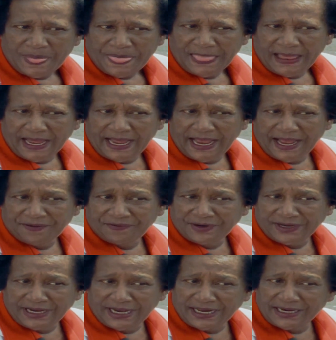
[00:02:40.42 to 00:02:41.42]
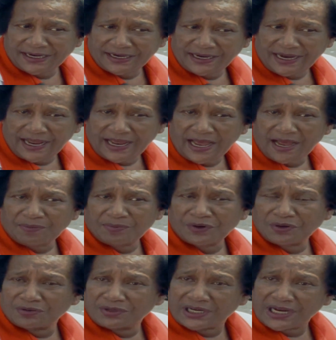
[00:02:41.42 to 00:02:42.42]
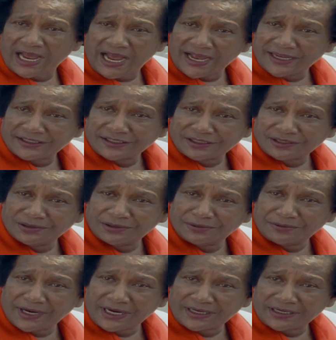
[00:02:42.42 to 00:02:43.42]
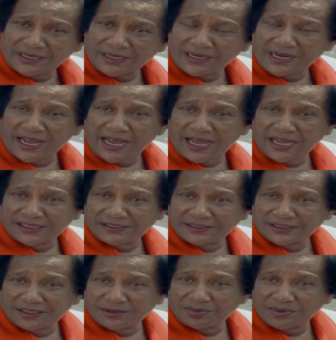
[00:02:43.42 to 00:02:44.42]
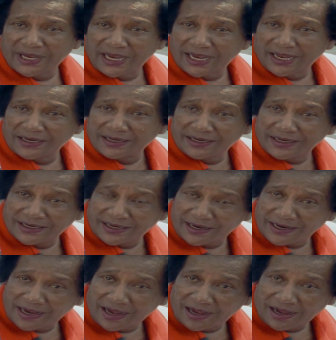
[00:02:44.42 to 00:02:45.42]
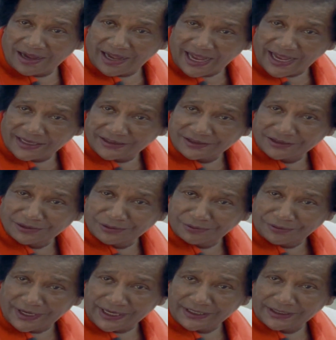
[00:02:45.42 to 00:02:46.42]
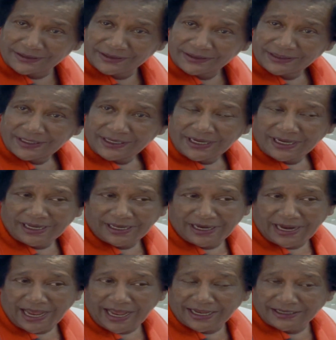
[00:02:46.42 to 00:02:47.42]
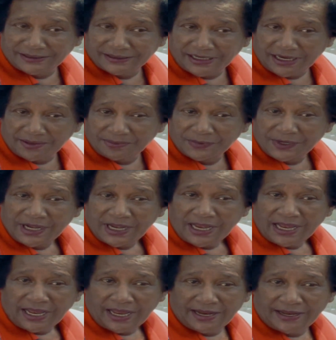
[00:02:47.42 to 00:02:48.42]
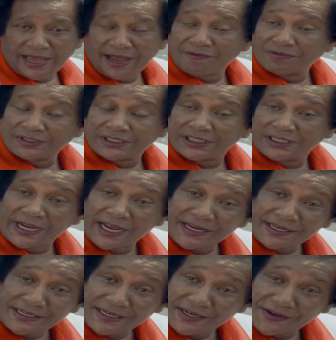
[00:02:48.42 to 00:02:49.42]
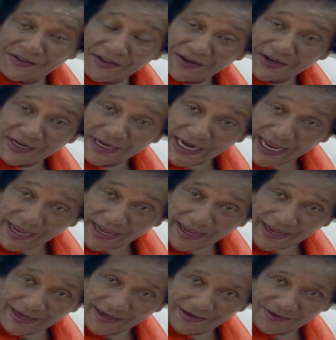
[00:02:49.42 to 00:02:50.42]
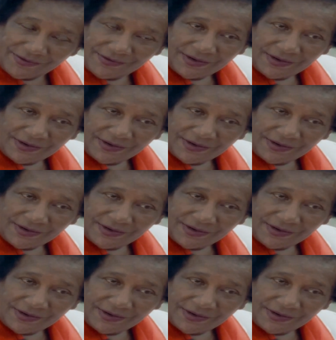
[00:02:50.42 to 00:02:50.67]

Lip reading: Now, after getting there, I broke the high school record in the high jump and the high school record in the high jump, and that was in 1939.